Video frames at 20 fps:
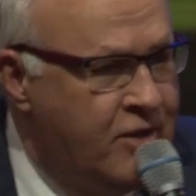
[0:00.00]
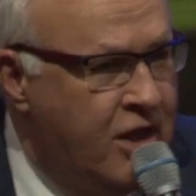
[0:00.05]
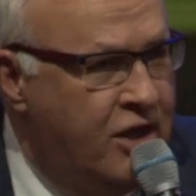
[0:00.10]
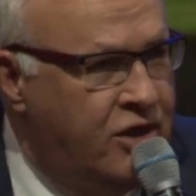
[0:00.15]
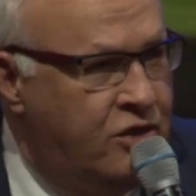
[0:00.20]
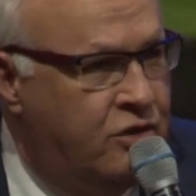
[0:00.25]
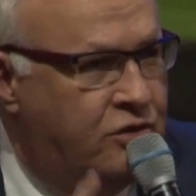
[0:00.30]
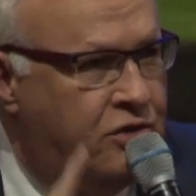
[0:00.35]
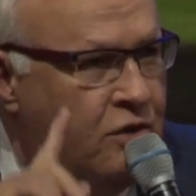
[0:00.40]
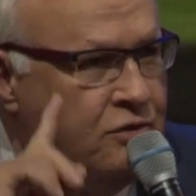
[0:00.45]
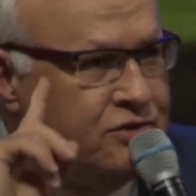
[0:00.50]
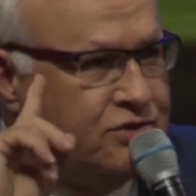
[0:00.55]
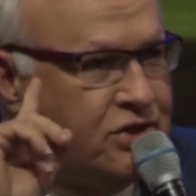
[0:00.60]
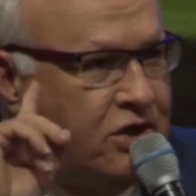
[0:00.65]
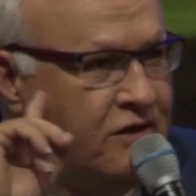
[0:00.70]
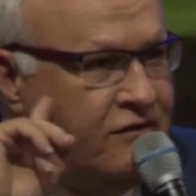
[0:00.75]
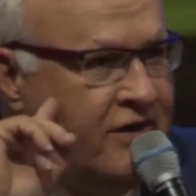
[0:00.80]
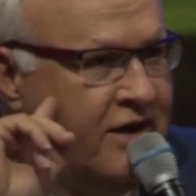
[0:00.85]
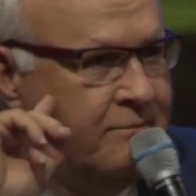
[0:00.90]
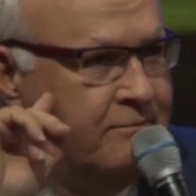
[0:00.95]
You don't
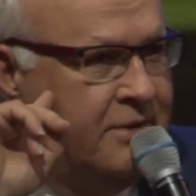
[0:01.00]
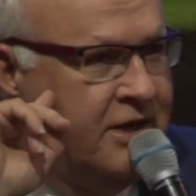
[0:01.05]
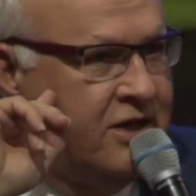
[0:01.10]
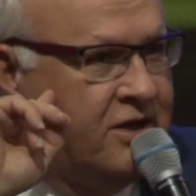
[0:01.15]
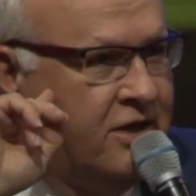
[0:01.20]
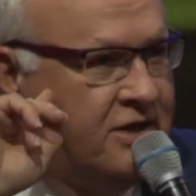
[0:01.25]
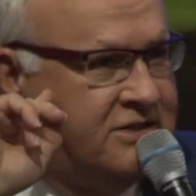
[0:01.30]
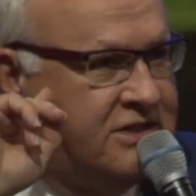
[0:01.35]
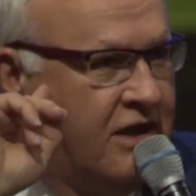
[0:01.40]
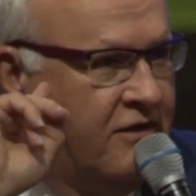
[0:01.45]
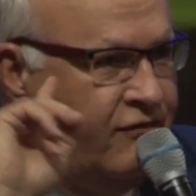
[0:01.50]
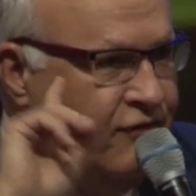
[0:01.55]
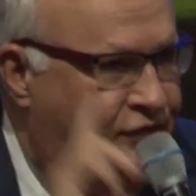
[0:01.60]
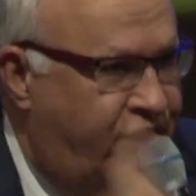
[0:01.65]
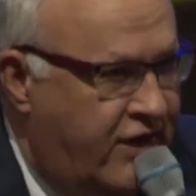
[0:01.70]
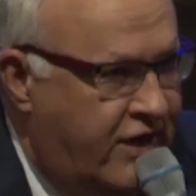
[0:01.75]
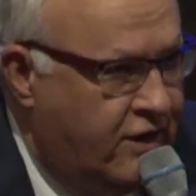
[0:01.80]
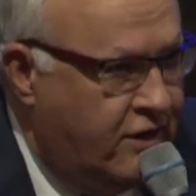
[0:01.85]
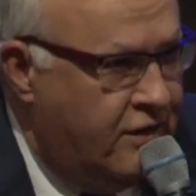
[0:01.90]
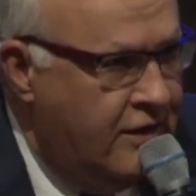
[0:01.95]
serve him because of
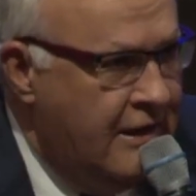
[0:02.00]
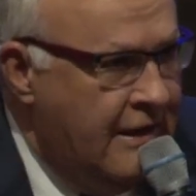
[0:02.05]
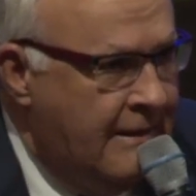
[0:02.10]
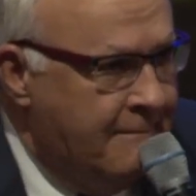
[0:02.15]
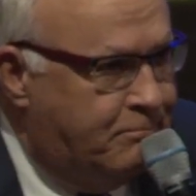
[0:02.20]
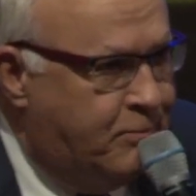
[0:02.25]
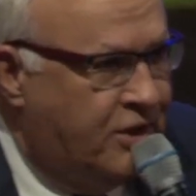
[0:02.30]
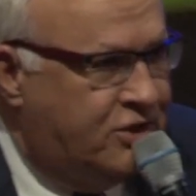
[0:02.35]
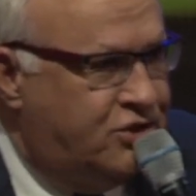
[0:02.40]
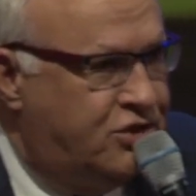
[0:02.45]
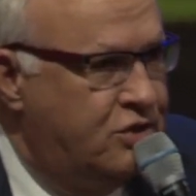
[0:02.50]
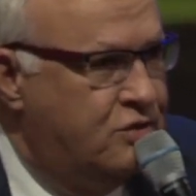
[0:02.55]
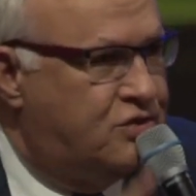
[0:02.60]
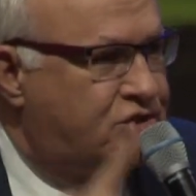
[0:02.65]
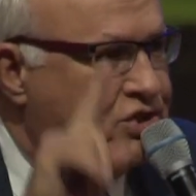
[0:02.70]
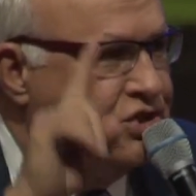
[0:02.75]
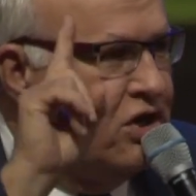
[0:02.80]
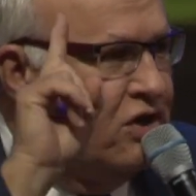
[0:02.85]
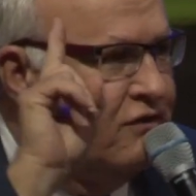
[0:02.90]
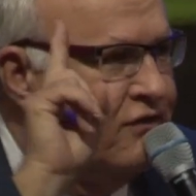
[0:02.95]
fear, but you
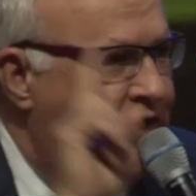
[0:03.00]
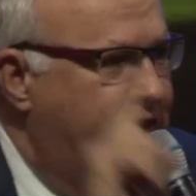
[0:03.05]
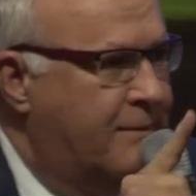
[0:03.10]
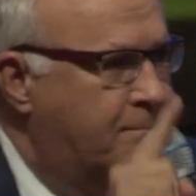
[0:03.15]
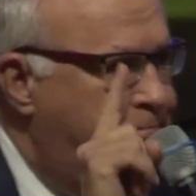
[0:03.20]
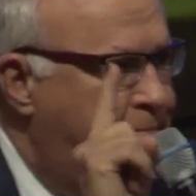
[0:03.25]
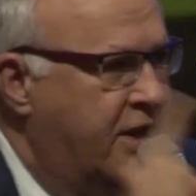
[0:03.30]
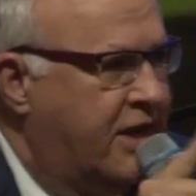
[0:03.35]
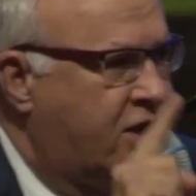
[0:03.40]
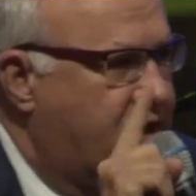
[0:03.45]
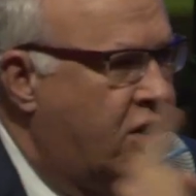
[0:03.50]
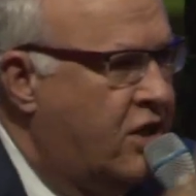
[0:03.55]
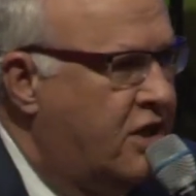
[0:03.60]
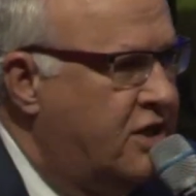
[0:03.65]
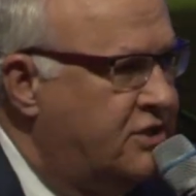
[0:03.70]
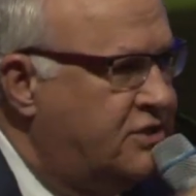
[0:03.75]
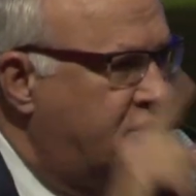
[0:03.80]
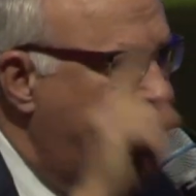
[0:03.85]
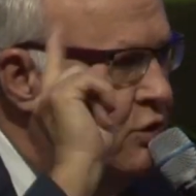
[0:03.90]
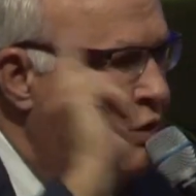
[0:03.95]
serve him
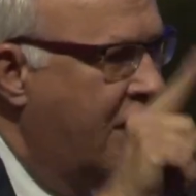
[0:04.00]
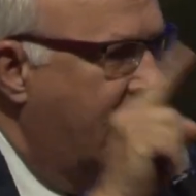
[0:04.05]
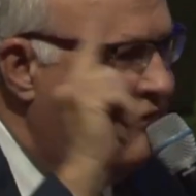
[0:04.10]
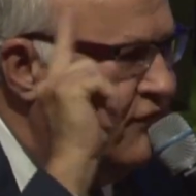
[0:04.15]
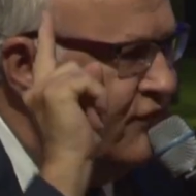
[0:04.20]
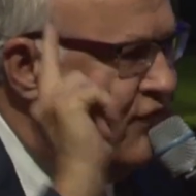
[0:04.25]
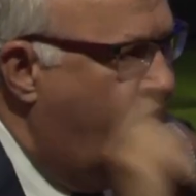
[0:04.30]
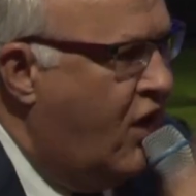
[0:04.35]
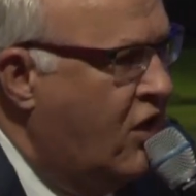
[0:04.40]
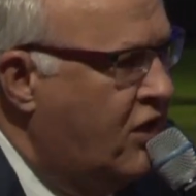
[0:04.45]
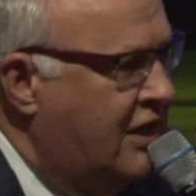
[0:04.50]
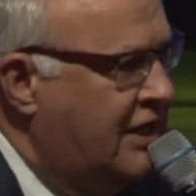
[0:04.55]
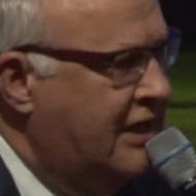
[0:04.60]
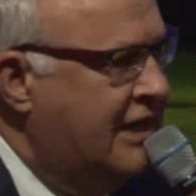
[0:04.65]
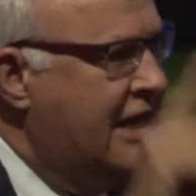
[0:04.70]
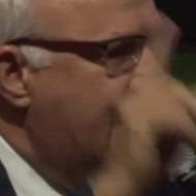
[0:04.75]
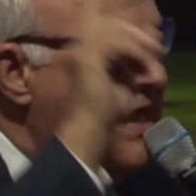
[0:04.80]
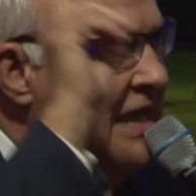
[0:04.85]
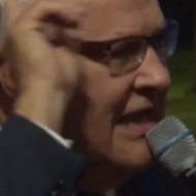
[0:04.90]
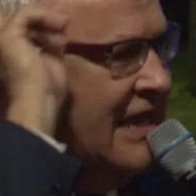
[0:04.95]
because you have fallen
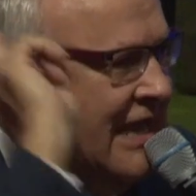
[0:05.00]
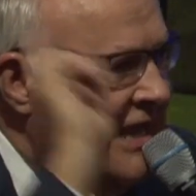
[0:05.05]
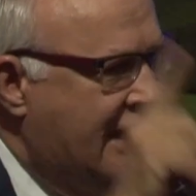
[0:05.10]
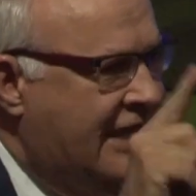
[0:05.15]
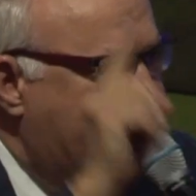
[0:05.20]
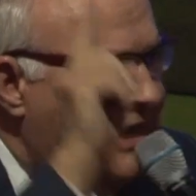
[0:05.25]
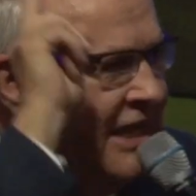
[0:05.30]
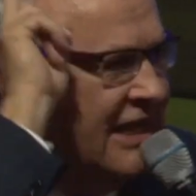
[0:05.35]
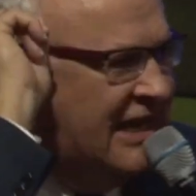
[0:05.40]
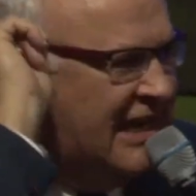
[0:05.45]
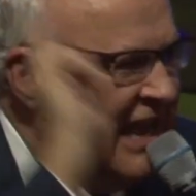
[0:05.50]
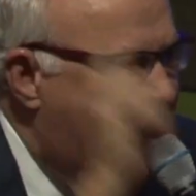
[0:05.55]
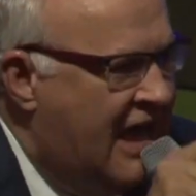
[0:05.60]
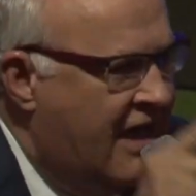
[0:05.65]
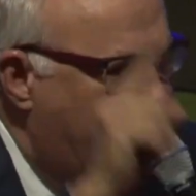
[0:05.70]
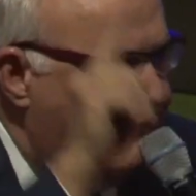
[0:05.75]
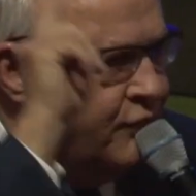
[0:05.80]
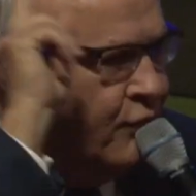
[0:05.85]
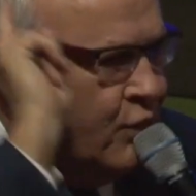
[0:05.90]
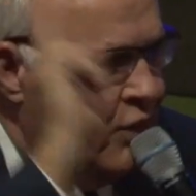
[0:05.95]
in
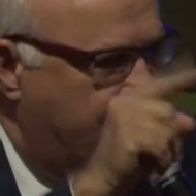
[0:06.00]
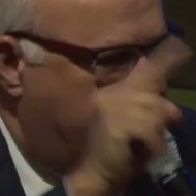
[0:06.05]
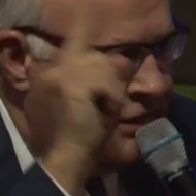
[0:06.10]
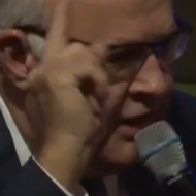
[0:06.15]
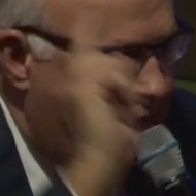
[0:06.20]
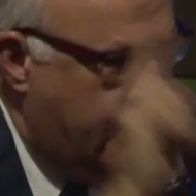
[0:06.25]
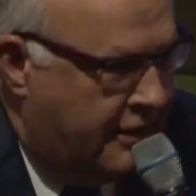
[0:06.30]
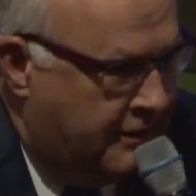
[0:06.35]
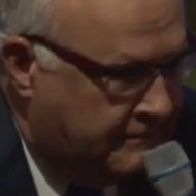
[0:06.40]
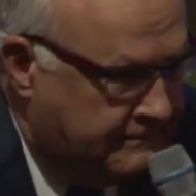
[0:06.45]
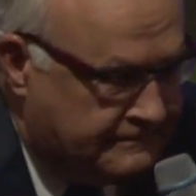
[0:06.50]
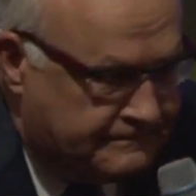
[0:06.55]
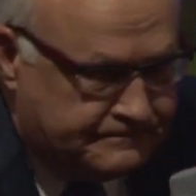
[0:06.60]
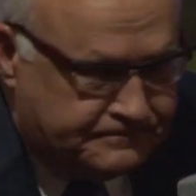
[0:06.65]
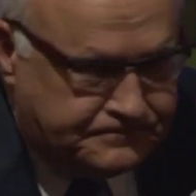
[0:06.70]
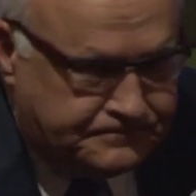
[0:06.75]
love with him.